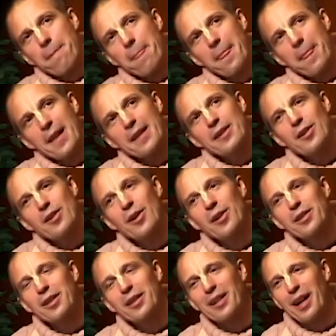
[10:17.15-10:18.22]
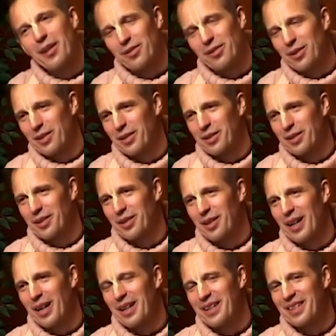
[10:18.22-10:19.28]
then turned around to
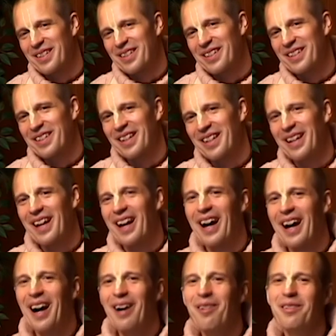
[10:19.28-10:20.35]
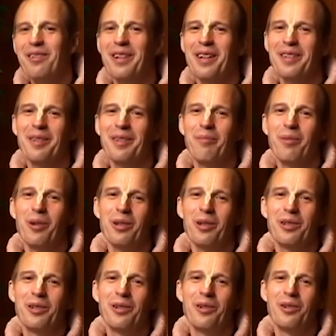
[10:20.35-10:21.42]
us and said, "How does a bird
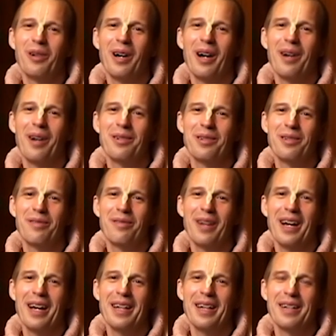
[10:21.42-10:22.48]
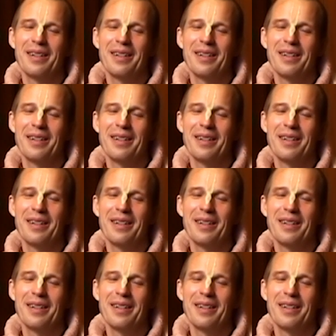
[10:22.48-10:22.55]
know how to fly?"